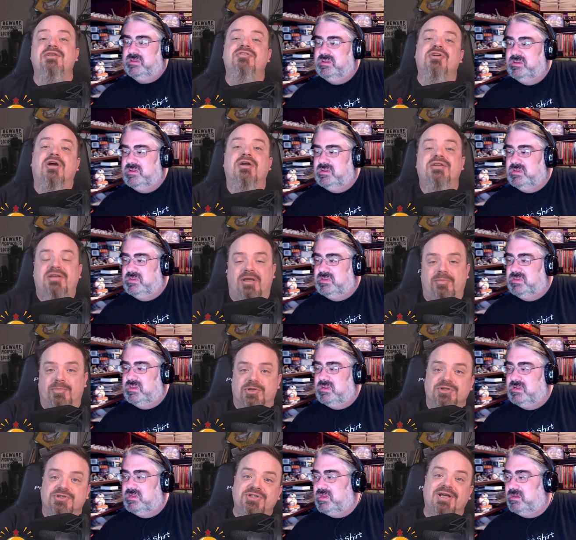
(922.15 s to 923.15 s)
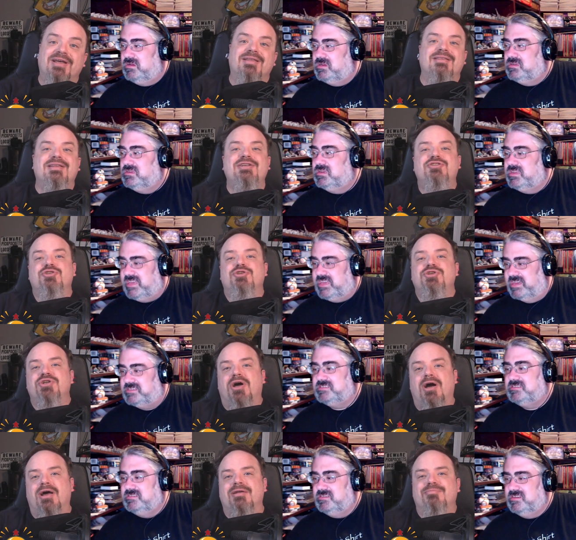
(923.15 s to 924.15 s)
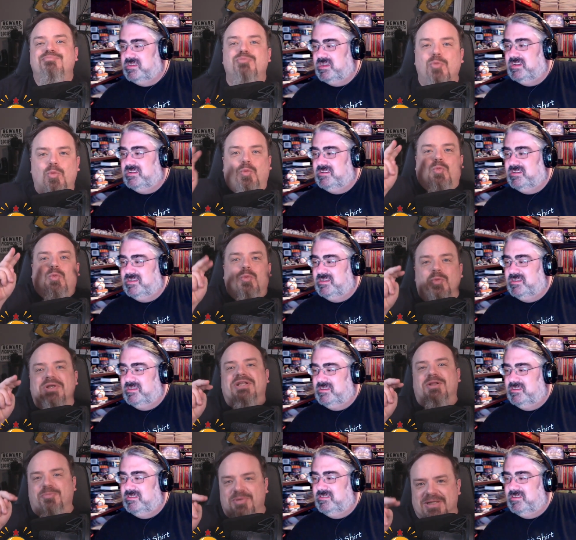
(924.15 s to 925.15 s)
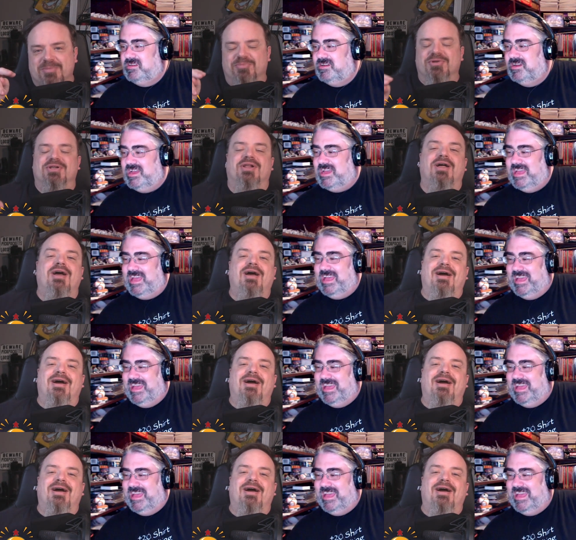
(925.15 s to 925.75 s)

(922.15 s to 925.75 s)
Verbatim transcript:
Speaker 1: these are gamers. These are yeah. not real people.